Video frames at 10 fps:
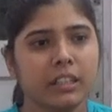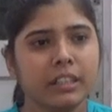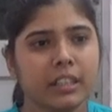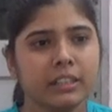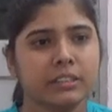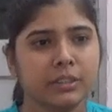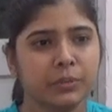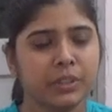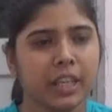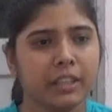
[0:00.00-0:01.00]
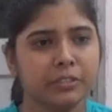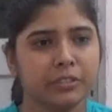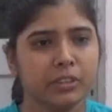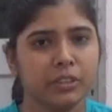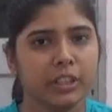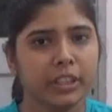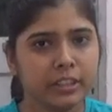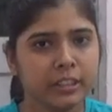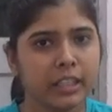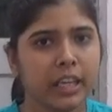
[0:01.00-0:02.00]
Yes, sir. We have
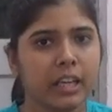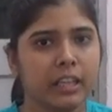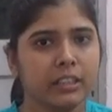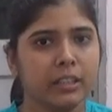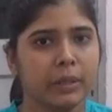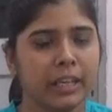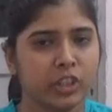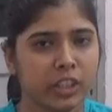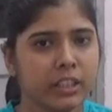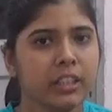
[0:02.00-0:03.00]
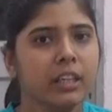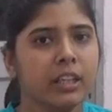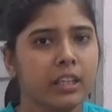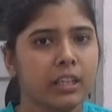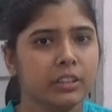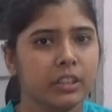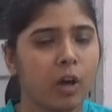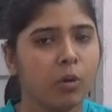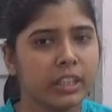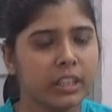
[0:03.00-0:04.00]
hills, and actually
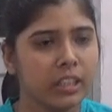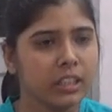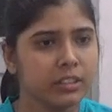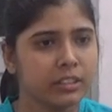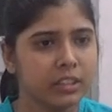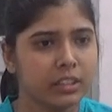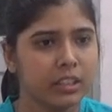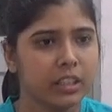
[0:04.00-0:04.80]
Raulkela, sir,